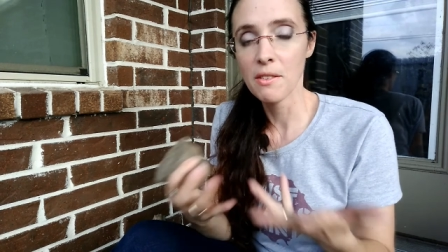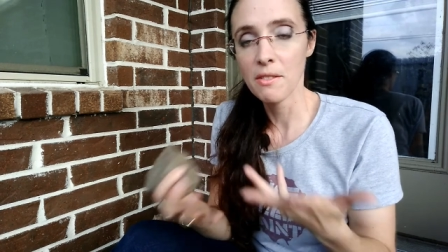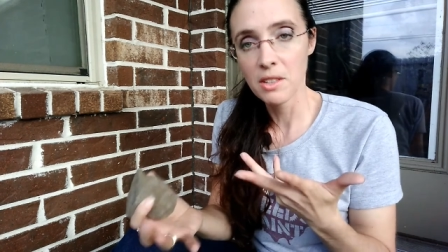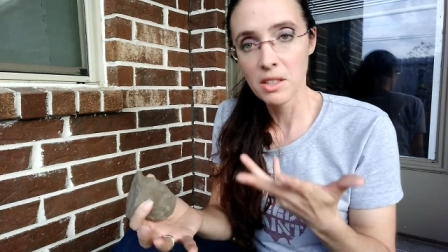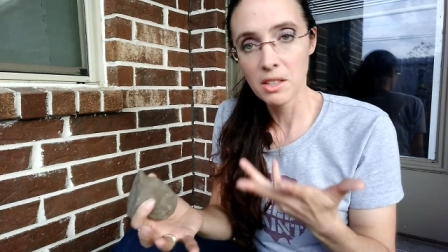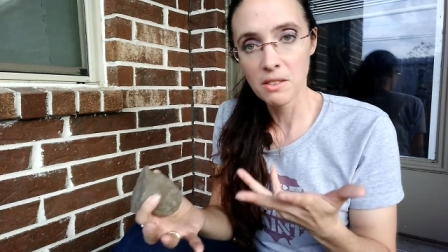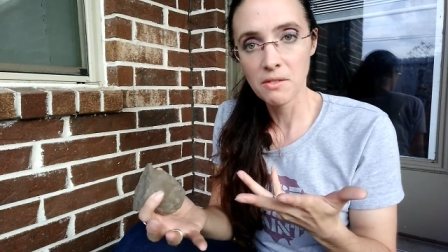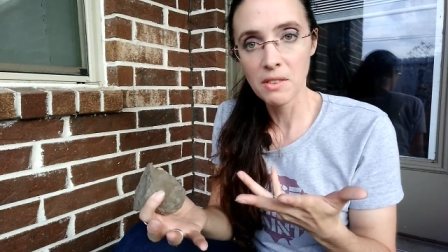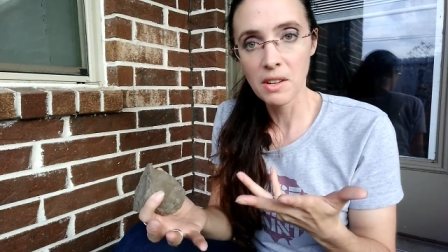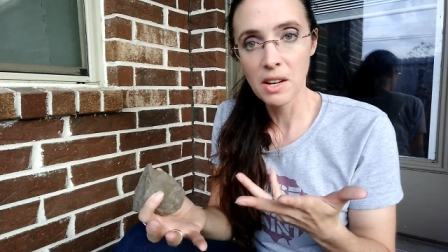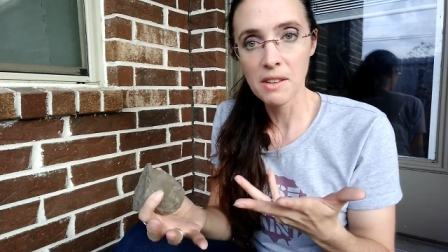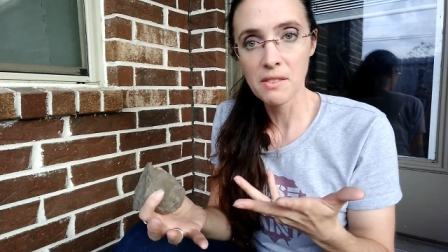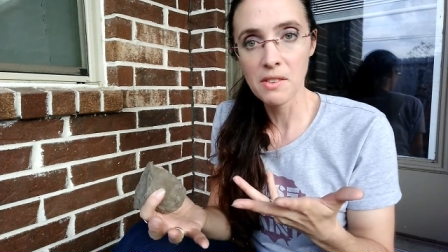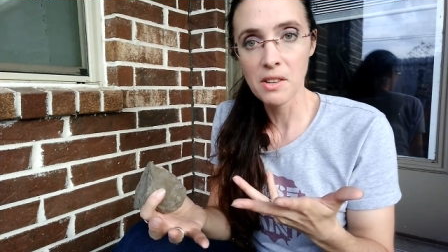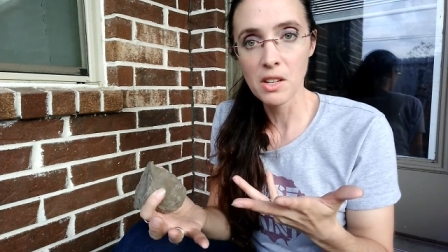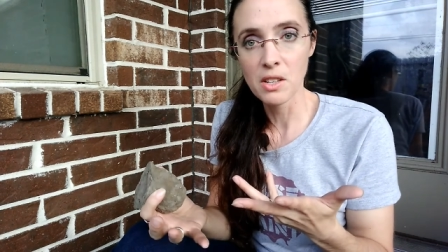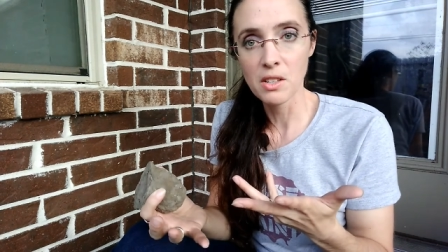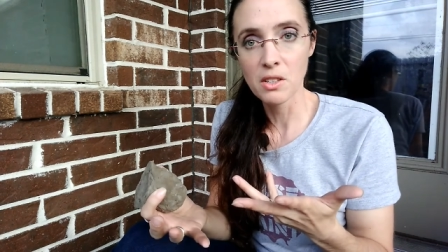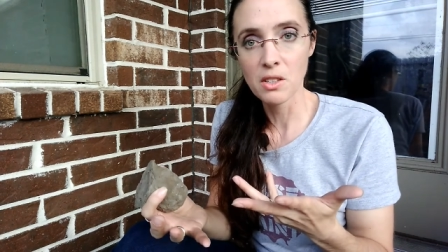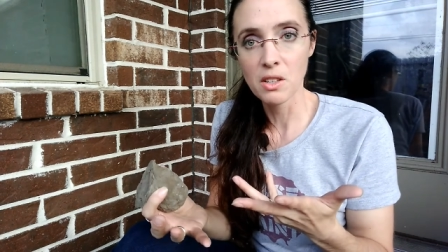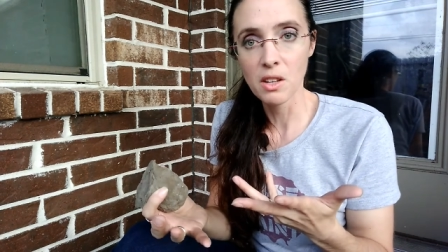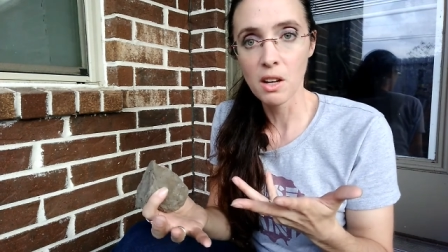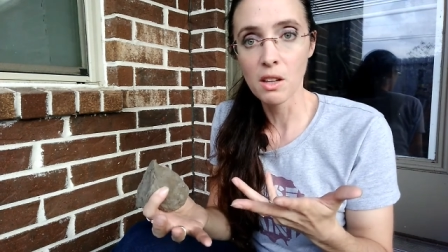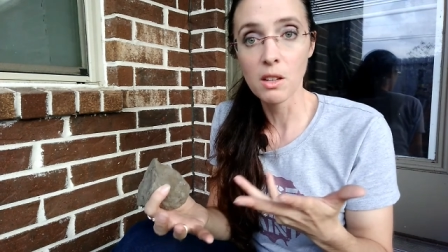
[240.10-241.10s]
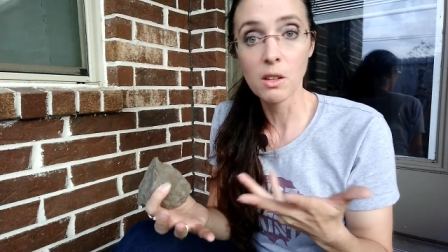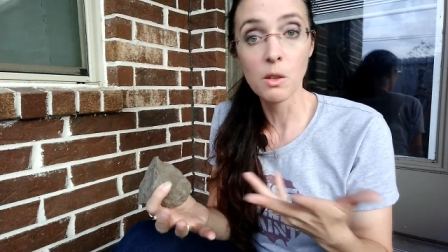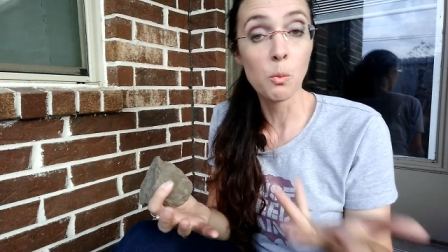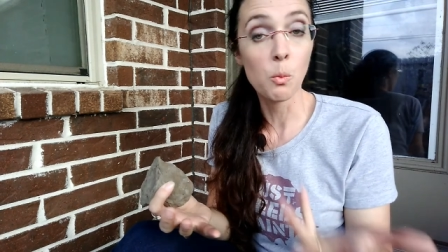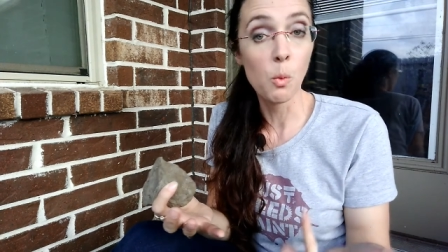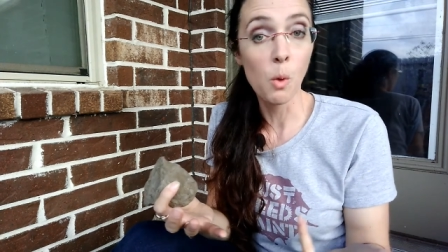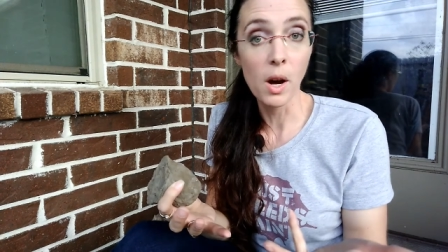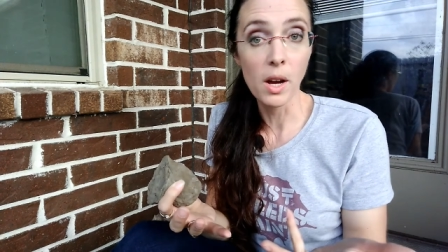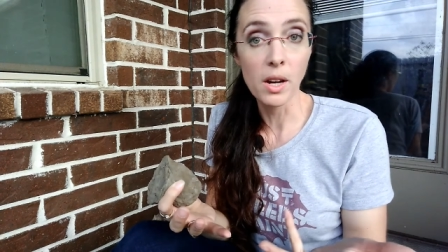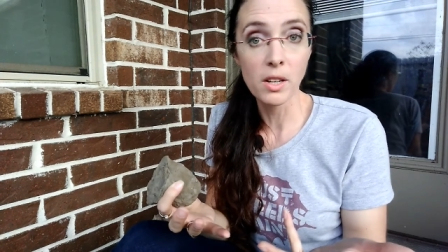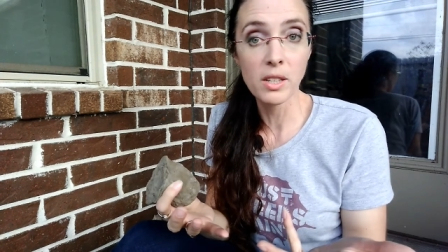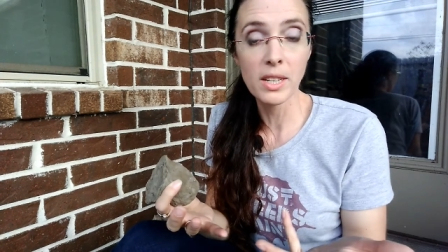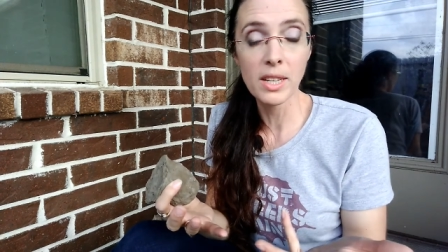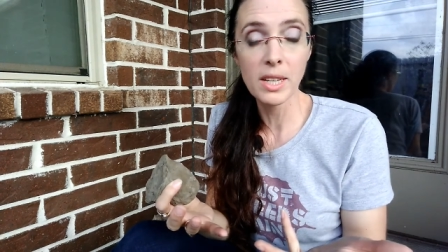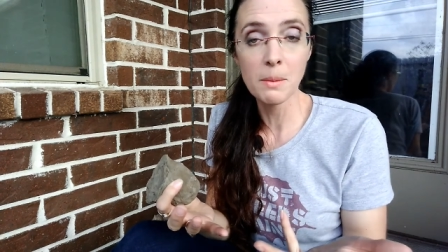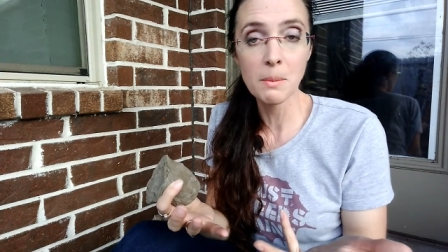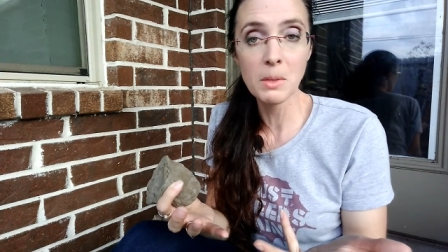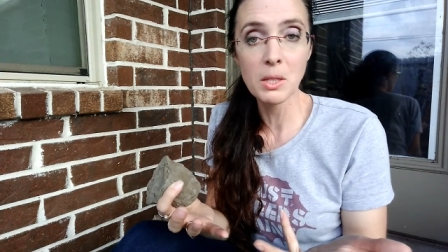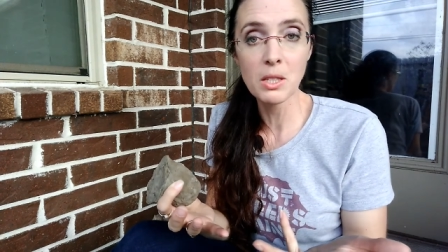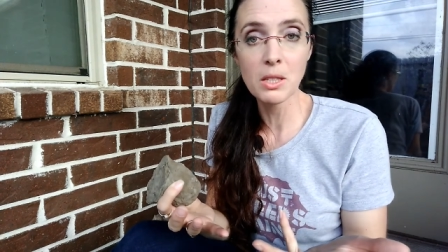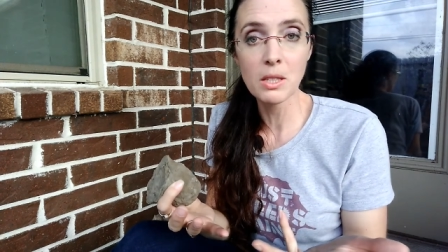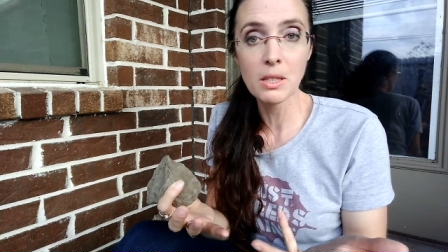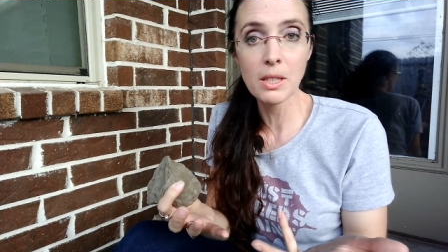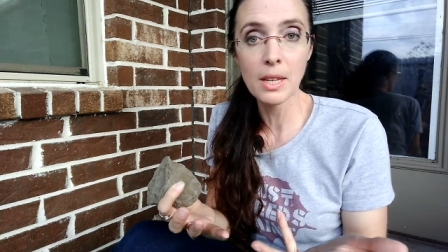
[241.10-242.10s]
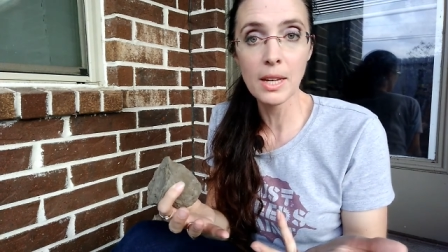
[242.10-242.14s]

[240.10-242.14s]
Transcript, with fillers: $7,500 water damage